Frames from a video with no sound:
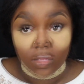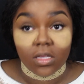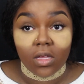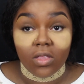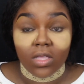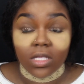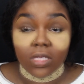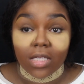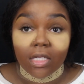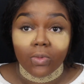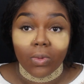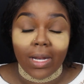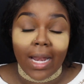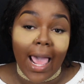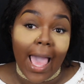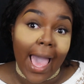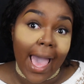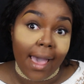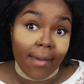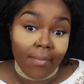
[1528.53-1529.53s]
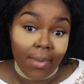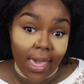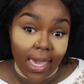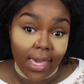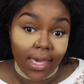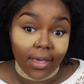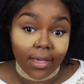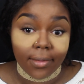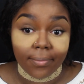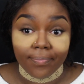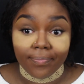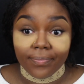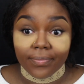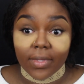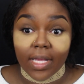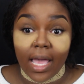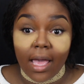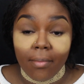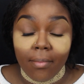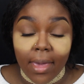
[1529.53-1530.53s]
So this is when I bake.
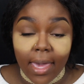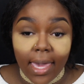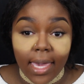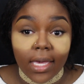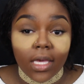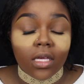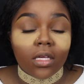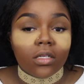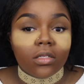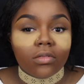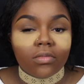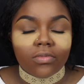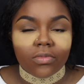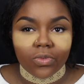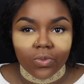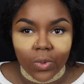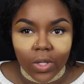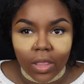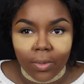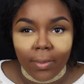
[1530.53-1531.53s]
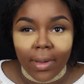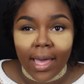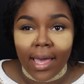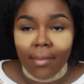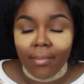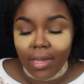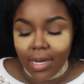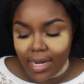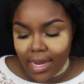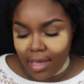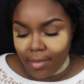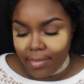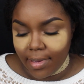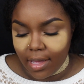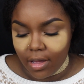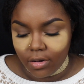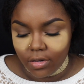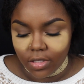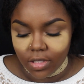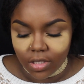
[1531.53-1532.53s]
I bake with my Ben Nye
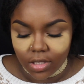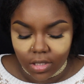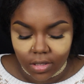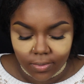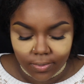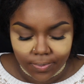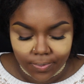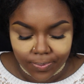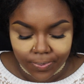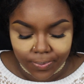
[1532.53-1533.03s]
powders.